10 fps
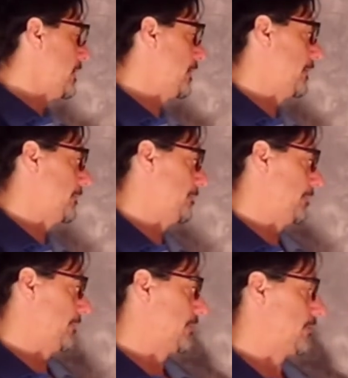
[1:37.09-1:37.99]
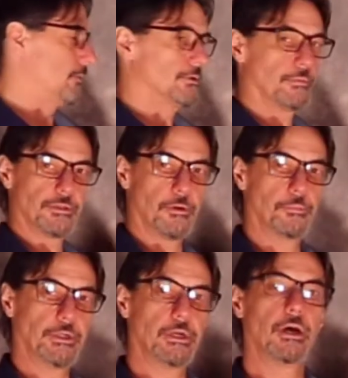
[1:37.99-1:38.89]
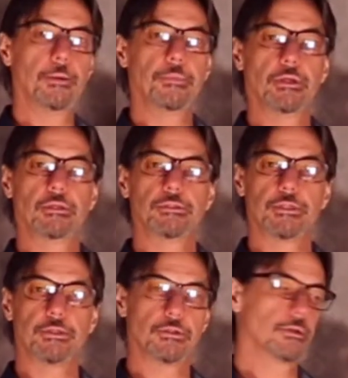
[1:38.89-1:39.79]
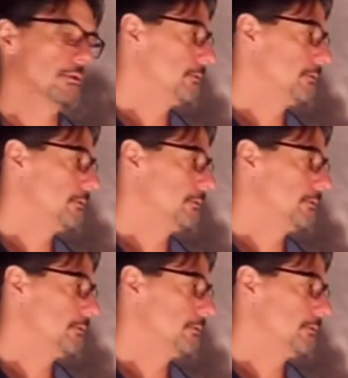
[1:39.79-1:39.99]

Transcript: So it's always about becoming centered.